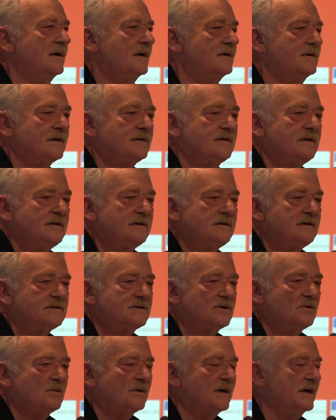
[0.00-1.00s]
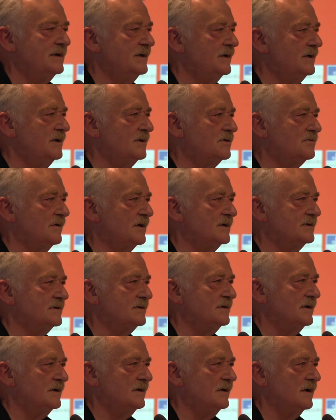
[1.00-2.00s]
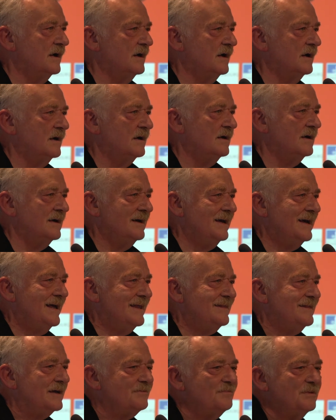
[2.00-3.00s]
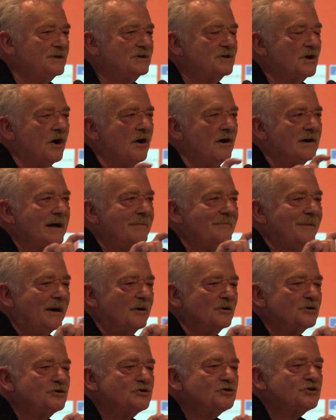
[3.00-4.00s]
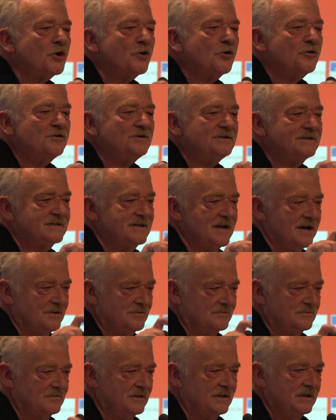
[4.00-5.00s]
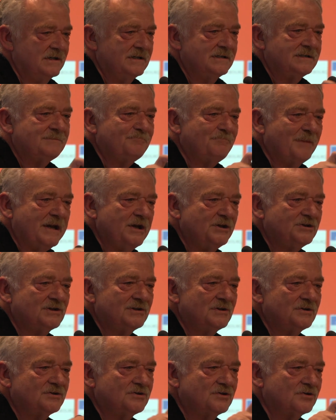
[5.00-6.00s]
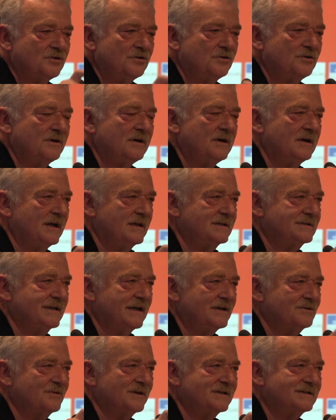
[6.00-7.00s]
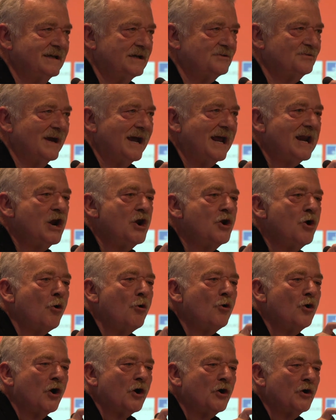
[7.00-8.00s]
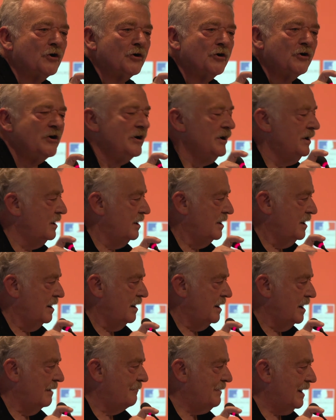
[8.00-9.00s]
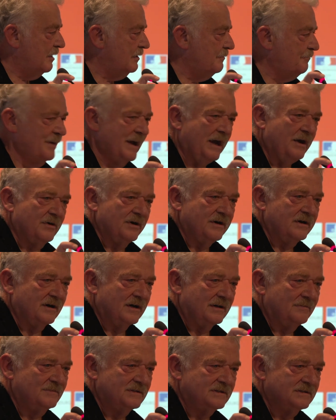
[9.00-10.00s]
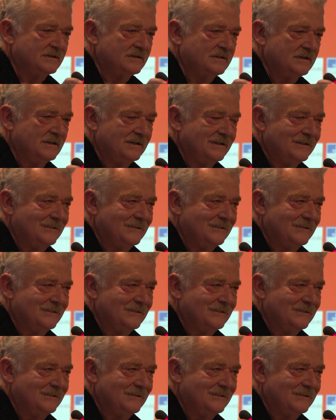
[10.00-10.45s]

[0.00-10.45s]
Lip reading: And I think it is quite interesting that we talk about turns now, spatial turn, etc., and no longer about paradigms.